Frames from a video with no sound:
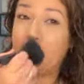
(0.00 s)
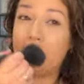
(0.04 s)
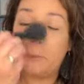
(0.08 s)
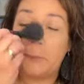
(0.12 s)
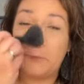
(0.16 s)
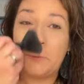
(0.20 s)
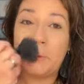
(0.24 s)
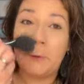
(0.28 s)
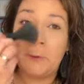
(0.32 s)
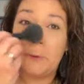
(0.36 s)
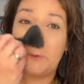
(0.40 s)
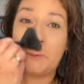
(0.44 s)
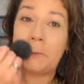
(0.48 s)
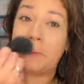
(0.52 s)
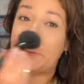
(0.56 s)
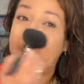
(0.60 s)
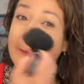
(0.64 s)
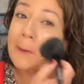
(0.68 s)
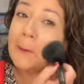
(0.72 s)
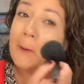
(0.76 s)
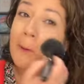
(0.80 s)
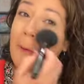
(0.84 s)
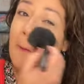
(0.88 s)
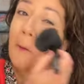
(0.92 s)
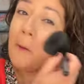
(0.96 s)
She uses
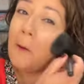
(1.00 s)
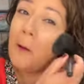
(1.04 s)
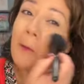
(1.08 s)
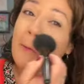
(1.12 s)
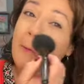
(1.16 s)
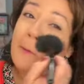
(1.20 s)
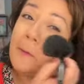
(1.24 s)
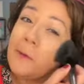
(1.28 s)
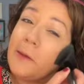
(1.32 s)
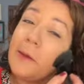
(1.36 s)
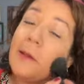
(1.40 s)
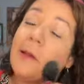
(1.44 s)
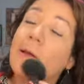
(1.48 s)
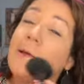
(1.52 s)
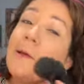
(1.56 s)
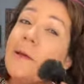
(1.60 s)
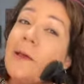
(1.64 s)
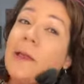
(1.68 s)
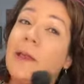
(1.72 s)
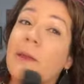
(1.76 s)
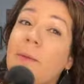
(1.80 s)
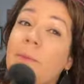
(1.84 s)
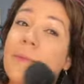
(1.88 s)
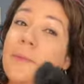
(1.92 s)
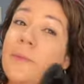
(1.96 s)
it all the
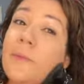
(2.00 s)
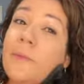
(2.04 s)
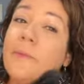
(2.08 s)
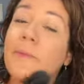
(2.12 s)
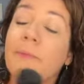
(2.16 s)
time.